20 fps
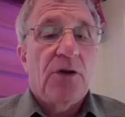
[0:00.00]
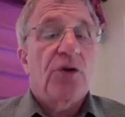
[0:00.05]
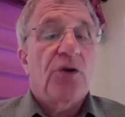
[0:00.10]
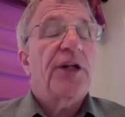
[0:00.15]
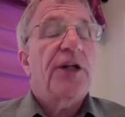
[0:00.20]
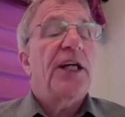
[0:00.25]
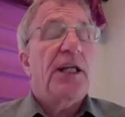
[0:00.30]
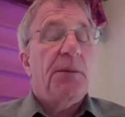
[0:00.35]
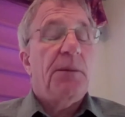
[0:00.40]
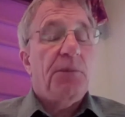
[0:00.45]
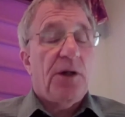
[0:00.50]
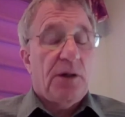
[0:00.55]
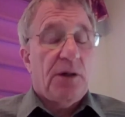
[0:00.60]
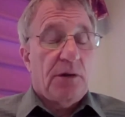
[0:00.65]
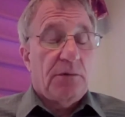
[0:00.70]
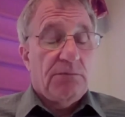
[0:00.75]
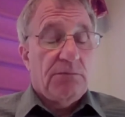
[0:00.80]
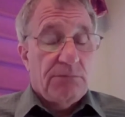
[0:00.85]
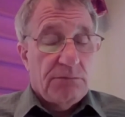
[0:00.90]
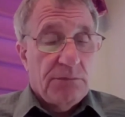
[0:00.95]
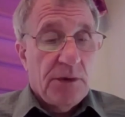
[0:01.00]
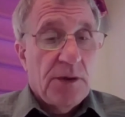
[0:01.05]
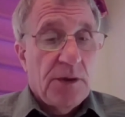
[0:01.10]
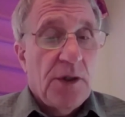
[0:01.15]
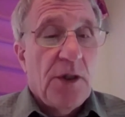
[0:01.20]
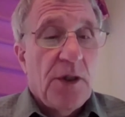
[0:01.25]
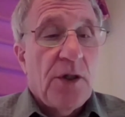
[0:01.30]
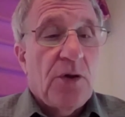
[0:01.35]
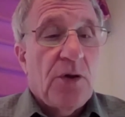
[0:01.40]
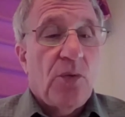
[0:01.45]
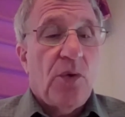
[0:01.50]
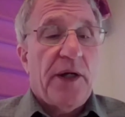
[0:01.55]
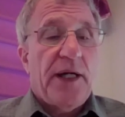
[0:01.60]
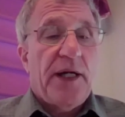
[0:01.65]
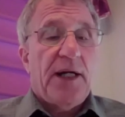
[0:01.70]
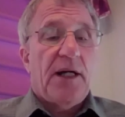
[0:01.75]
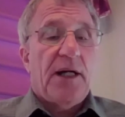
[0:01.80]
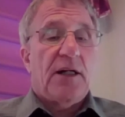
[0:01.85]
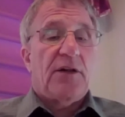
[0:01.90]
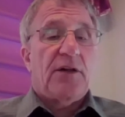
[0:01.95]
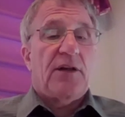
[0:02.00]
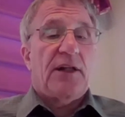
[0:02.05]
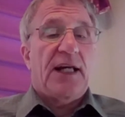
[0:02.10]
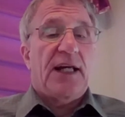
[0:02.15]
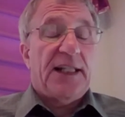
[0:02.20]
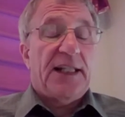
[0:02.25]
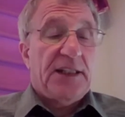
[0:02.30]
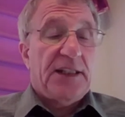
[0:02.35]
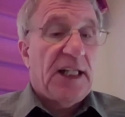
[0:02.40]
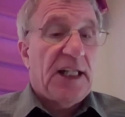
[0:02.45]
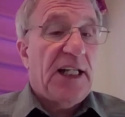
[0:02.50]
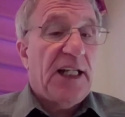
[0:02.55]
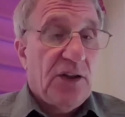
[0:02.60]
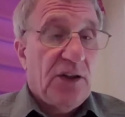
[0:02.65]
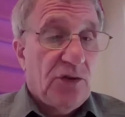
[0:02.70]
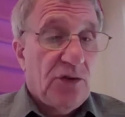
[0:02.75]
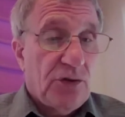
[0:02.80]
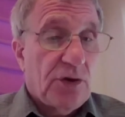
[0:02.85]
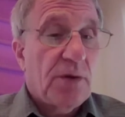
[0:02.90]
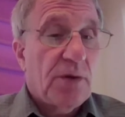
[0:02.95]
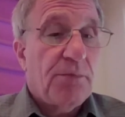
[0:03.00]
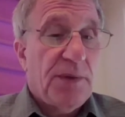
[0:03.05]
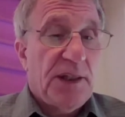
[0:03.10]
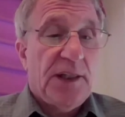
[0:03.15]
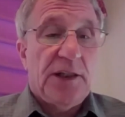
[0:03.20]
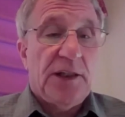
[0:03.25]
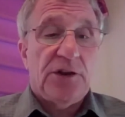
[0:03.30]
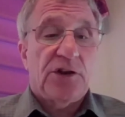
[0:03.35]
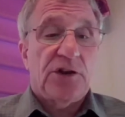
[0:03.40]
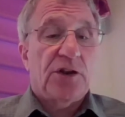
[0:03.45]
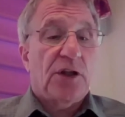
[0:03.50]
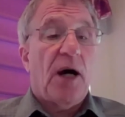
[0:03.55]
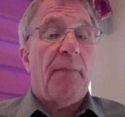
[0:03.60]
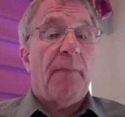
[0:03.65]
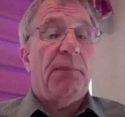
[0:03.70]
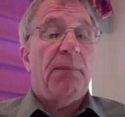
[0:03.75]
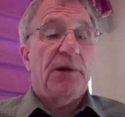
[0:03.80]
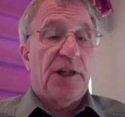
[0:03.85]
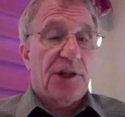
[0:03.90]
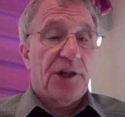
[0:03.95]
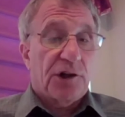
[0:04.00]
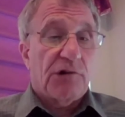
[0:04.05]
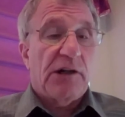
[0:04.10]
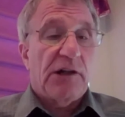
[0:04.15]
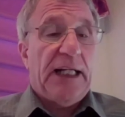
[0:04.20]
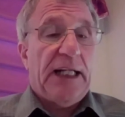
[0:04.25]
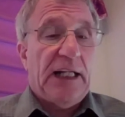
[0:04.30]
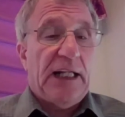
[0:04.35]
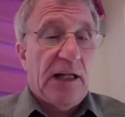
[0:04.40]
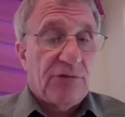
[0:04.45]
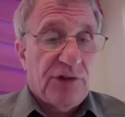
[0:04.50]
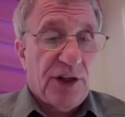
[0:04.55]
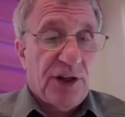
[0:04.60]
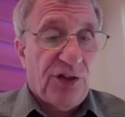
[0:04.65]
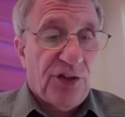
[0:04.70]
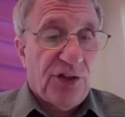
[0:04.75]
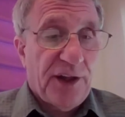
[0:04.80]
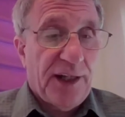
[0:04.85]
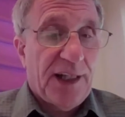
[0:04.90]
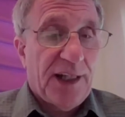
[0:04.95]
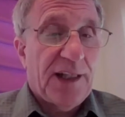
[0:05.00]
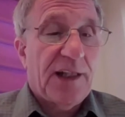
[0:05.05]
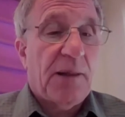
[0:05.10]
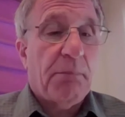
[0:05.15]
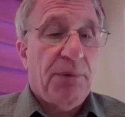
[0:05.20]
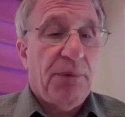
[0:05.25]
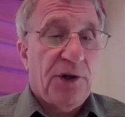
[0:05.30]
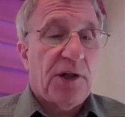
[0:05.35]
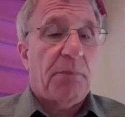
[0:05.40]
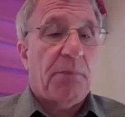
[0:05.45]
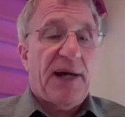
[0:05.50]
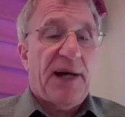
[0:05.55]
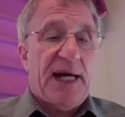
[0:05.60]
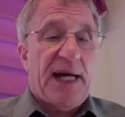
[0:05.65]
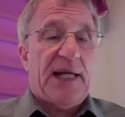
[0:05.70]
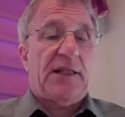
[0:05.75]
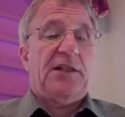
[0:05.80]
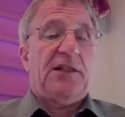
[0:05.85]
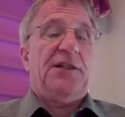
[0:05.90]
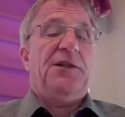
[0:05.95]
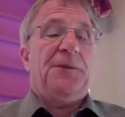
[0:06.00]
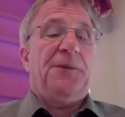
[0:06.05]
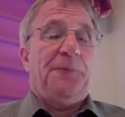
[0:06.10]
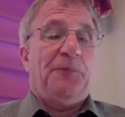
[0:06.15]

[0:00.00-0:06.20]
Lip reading: leukemia, where the idea is to obliterate everything and then put it back.